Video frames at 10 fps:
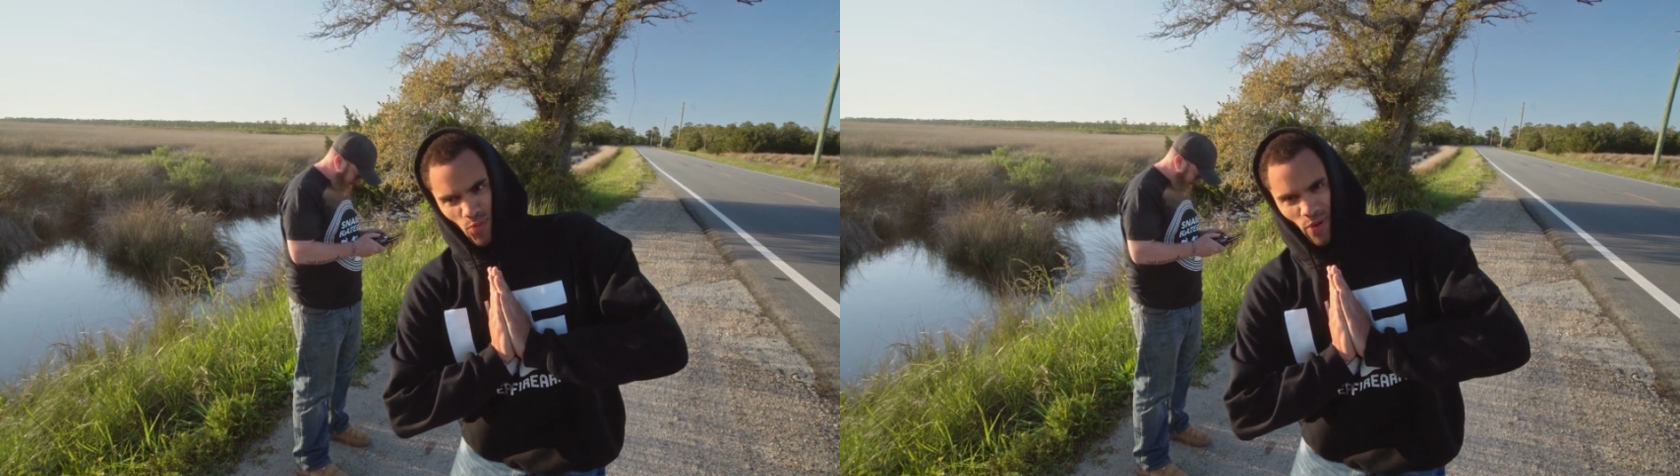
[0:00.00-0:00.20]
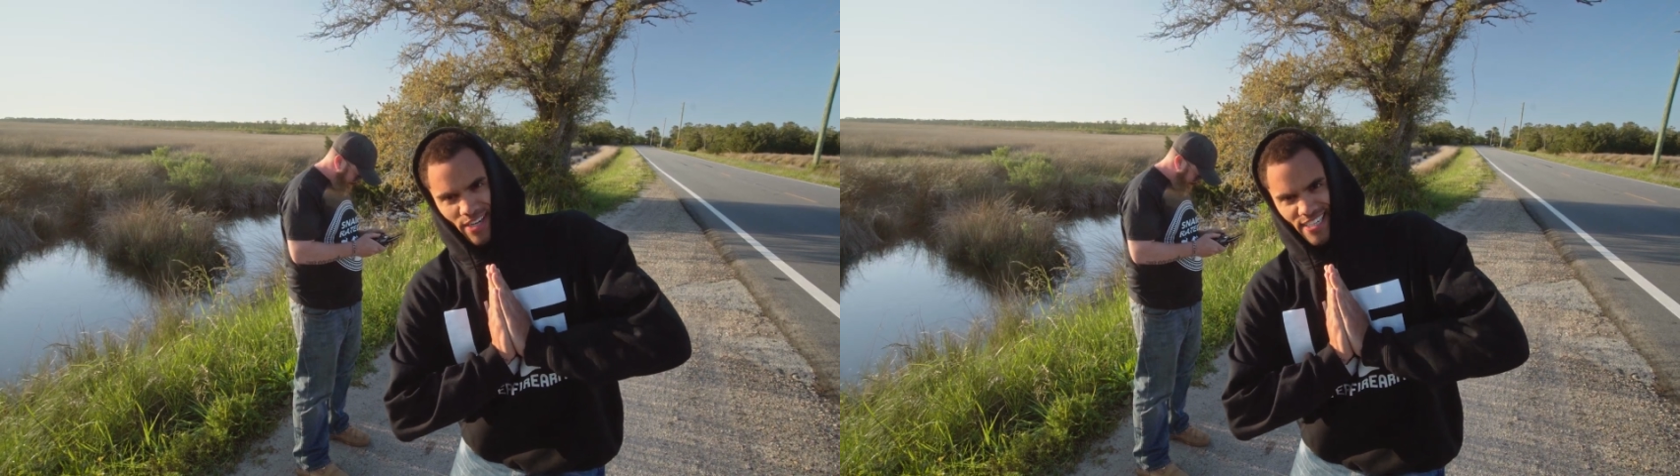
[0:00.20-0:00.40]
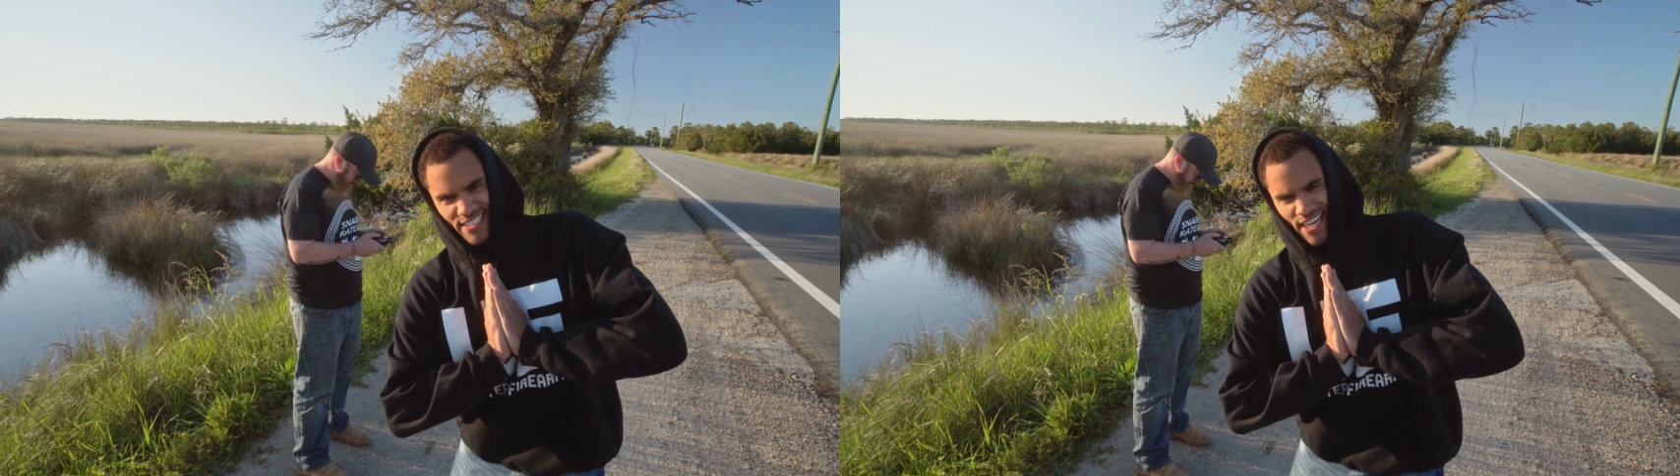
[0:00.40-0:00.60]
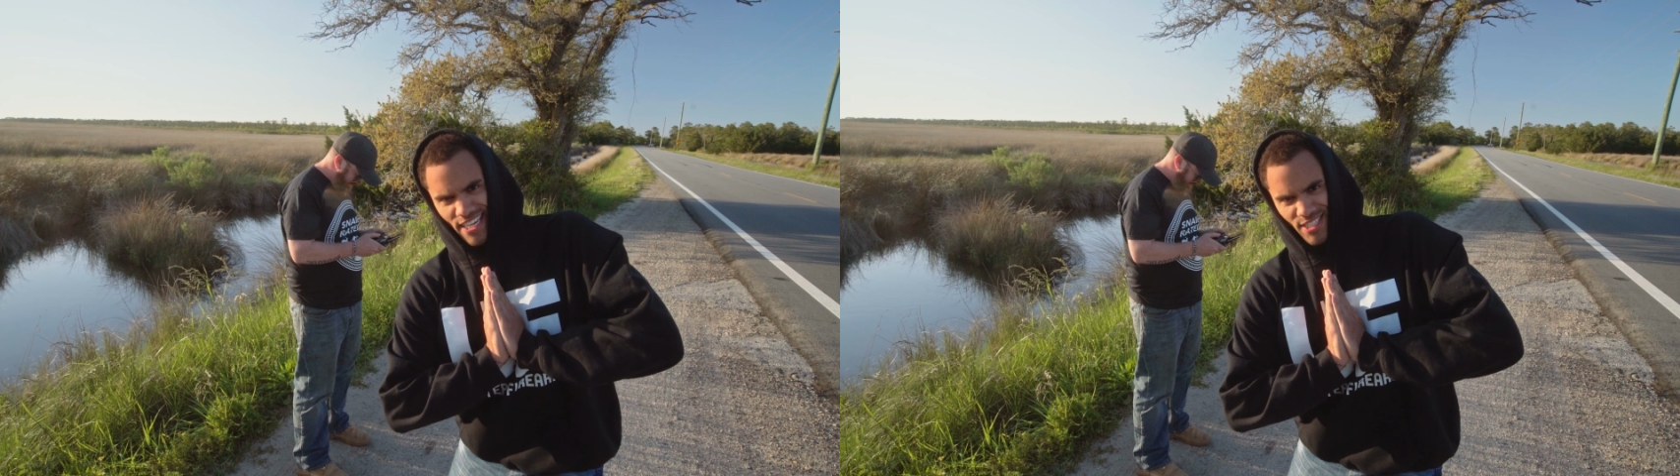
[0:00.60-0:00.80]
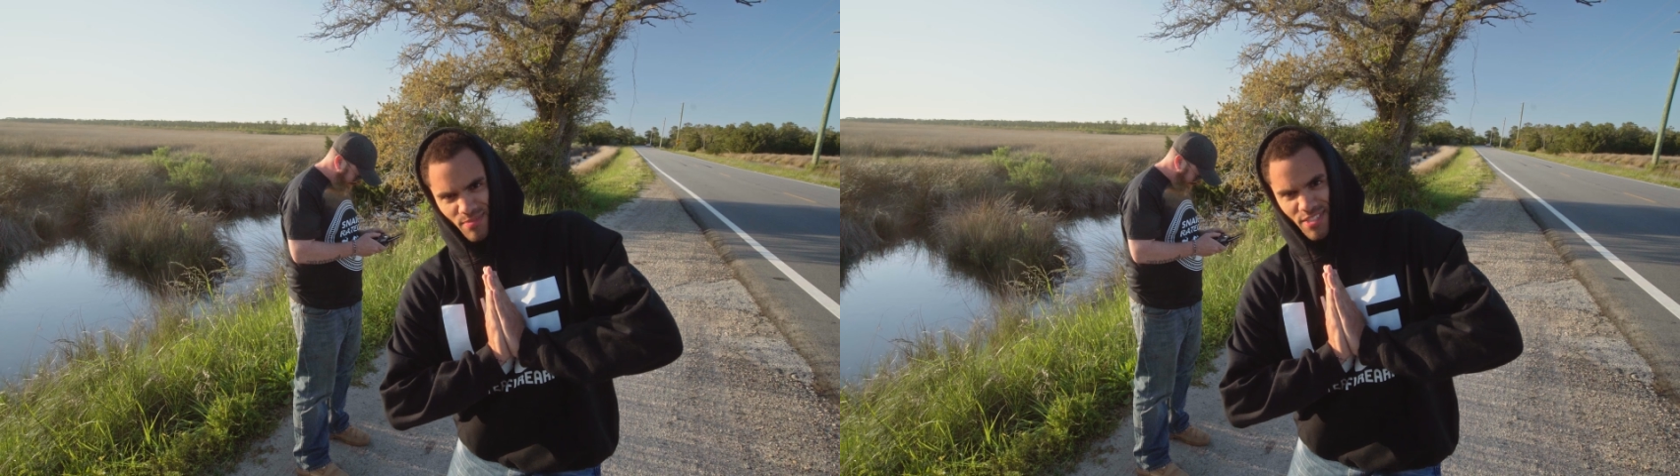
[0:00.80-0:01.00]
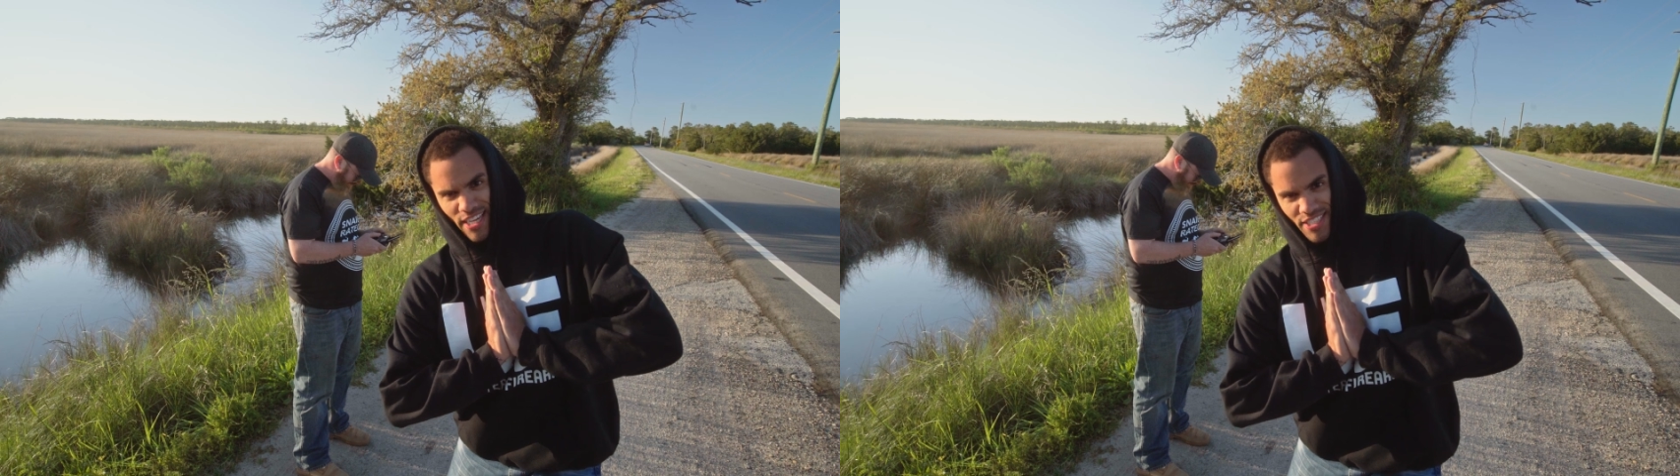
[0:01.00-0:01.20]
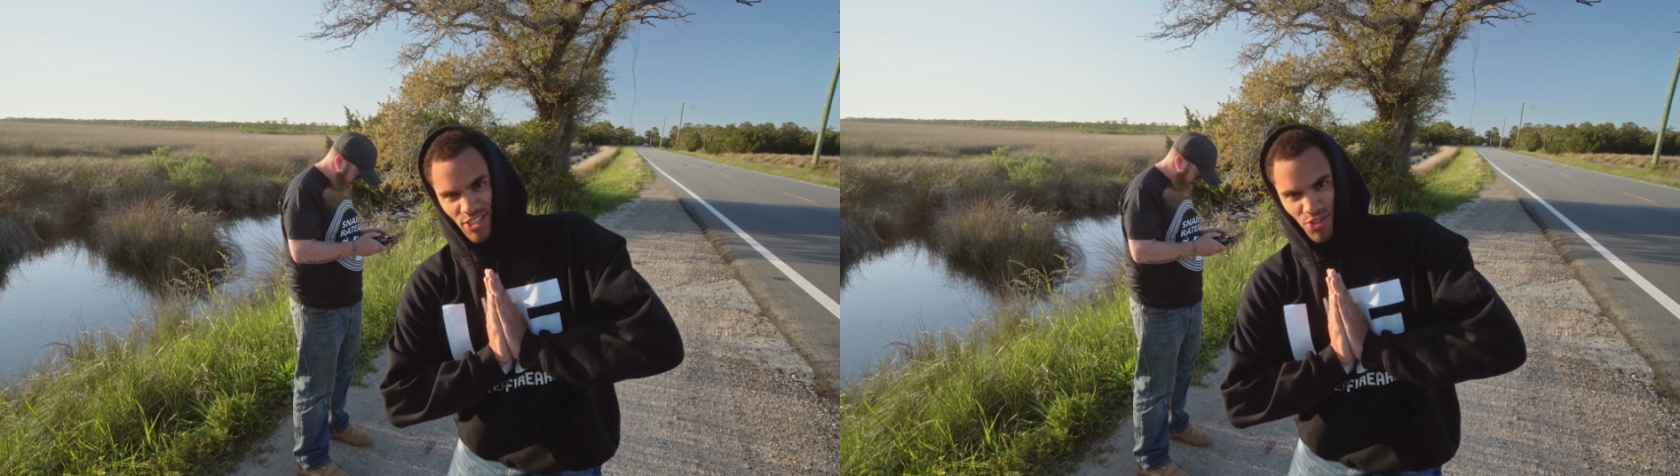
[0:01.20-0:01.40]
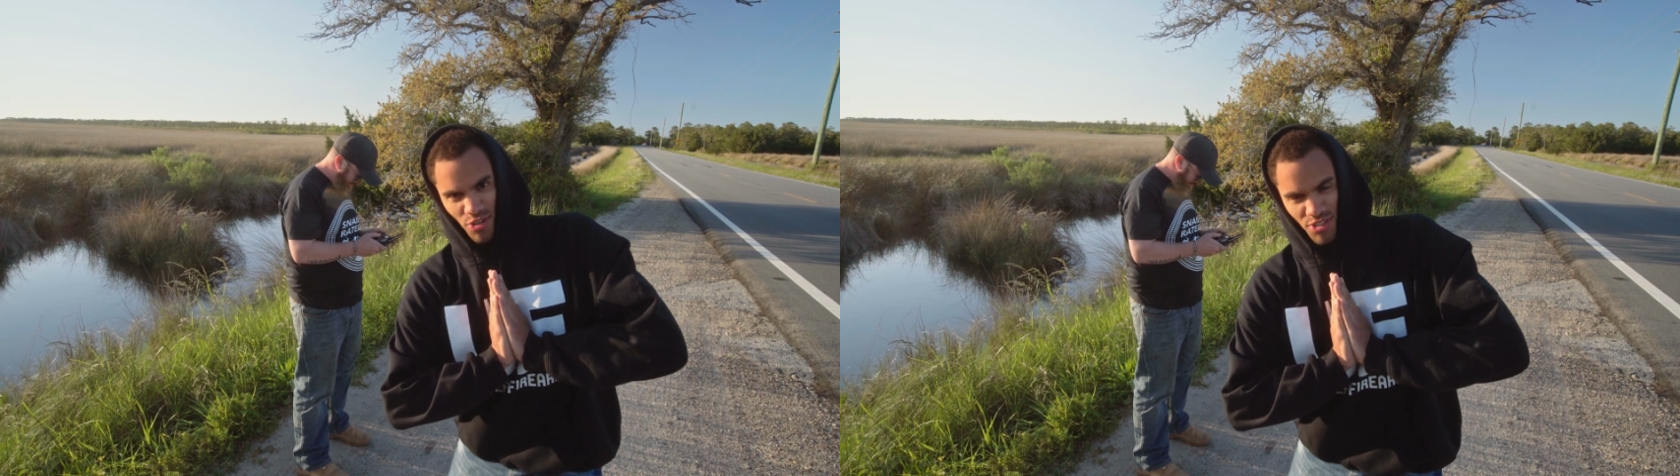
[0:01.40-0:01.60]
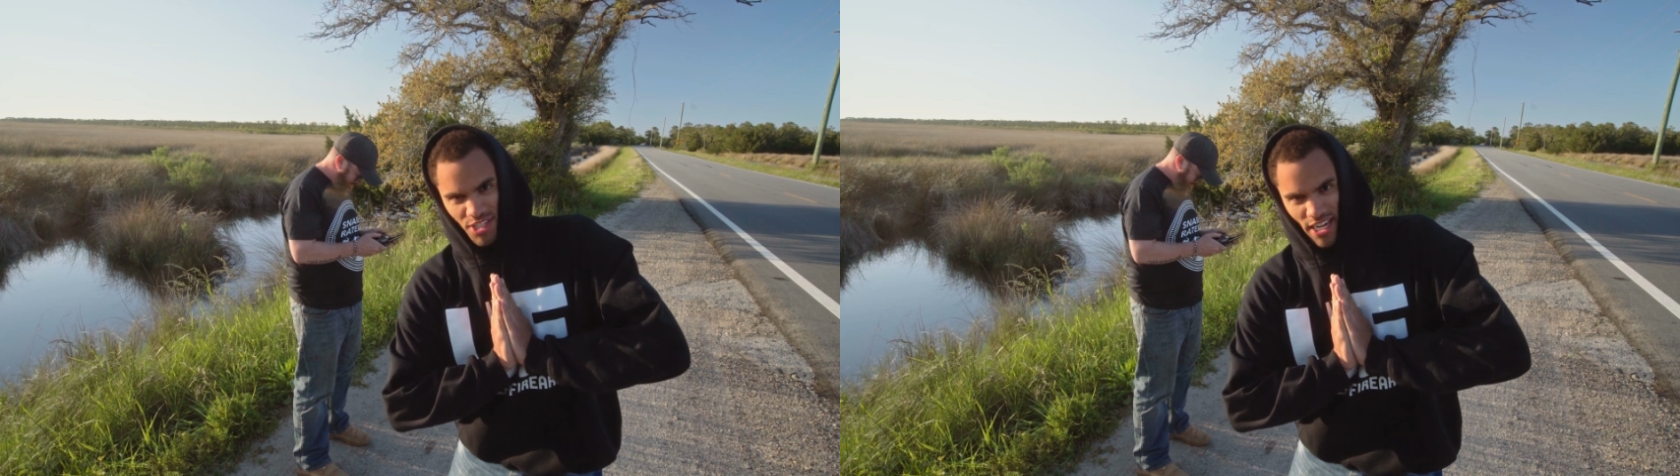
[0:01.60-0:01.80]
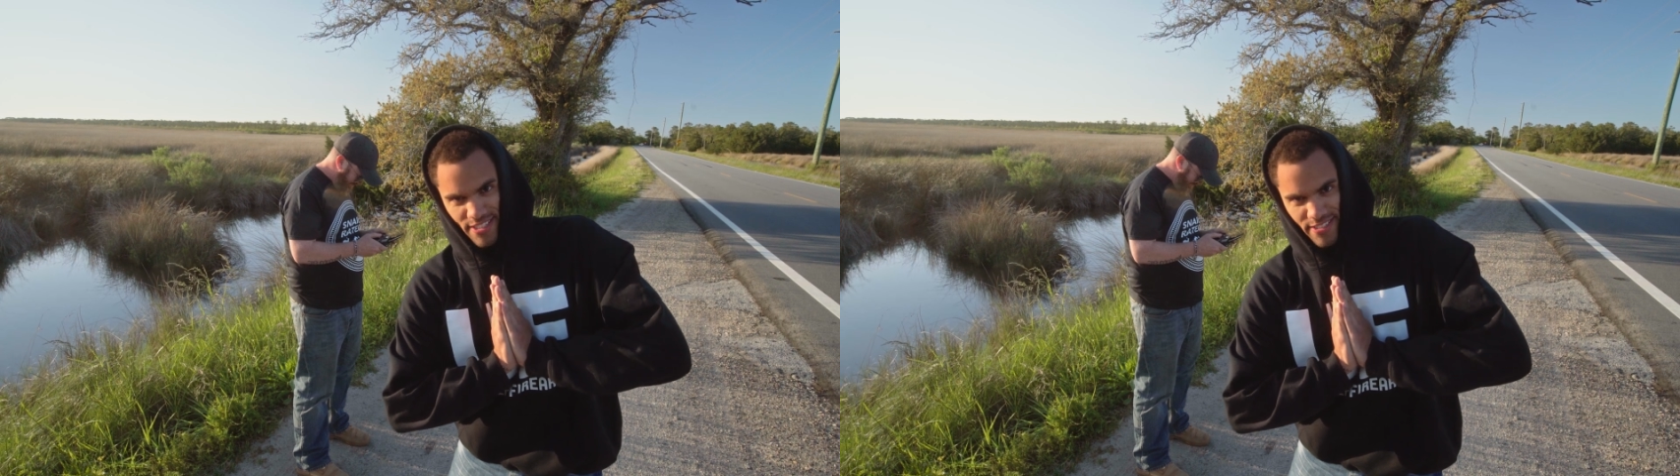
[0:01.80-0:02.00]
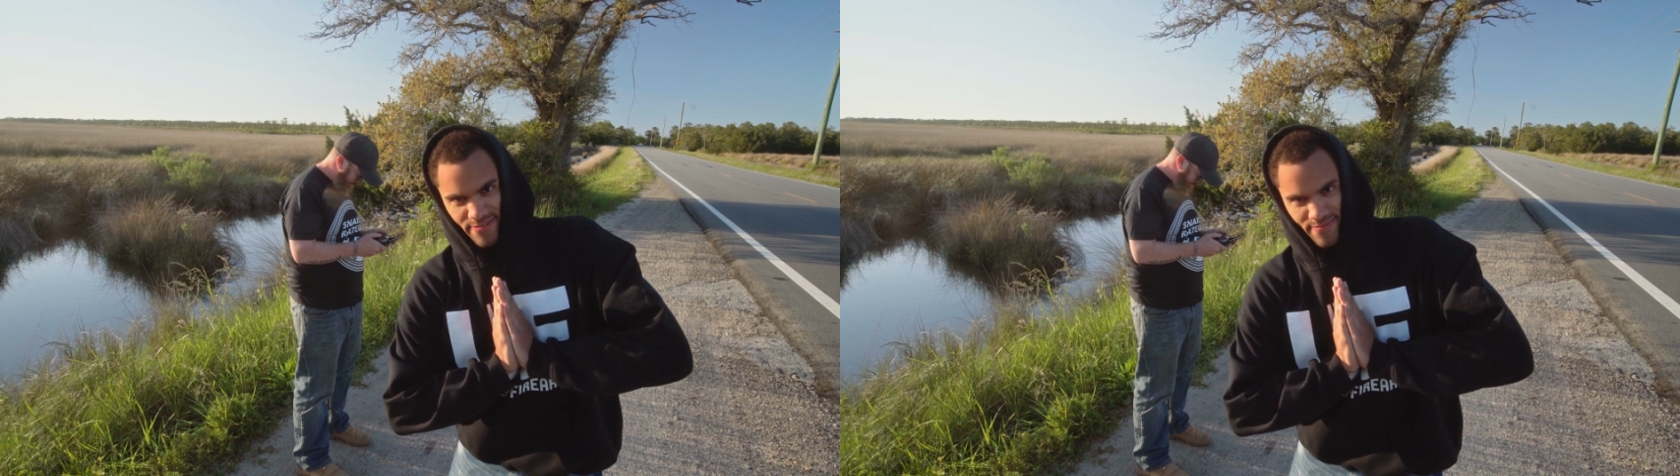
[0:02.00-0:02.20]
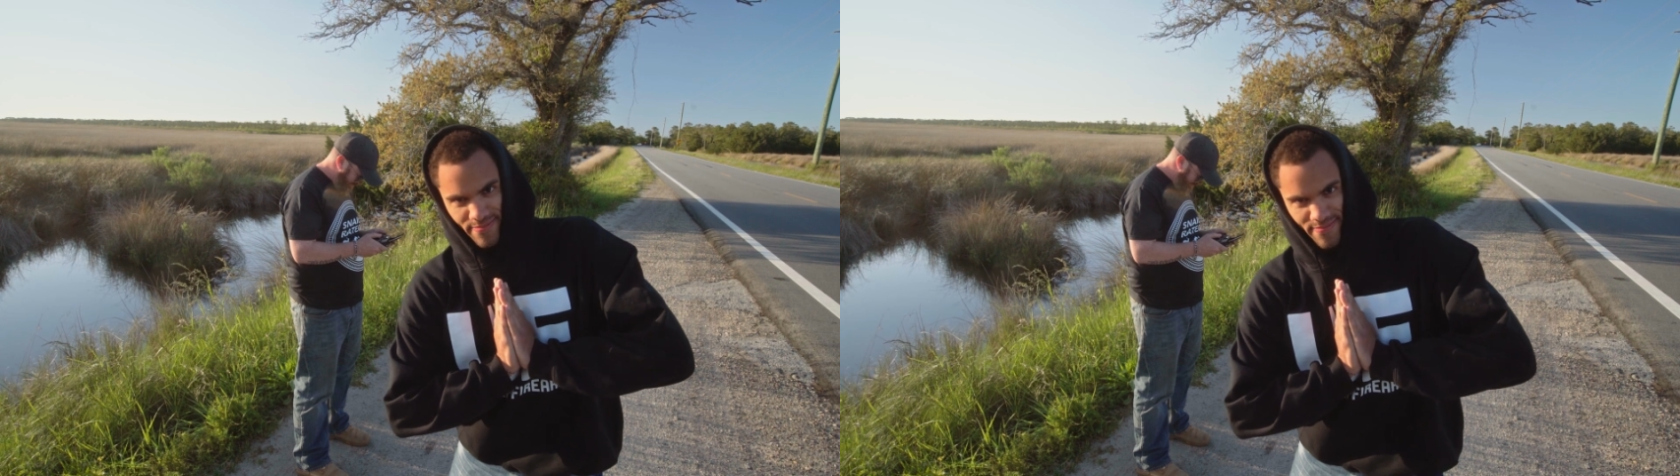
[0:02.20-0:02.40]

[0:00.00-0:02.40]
wanted to take some sexy drone shots.